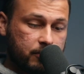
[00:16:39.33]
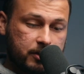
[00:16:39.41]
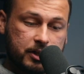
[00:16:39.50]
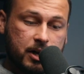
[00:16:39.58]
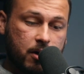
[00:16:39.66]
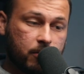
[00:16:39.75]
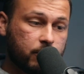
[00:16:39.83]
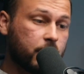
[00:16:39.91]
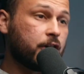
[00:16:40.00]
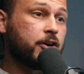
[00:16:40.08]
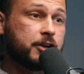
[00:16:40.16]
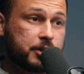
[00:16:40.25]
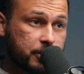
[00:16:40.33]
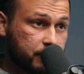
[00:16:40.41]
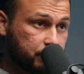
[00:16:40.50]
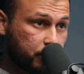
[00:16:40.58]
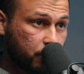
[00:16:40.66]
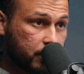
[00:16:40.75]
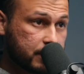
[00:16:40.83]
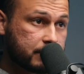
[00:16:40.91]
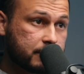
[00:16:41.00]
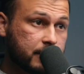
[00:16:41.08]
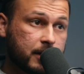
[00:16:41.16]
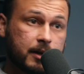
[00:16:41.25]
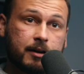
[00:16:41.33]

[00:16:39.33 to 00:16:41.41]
you know hurting your employees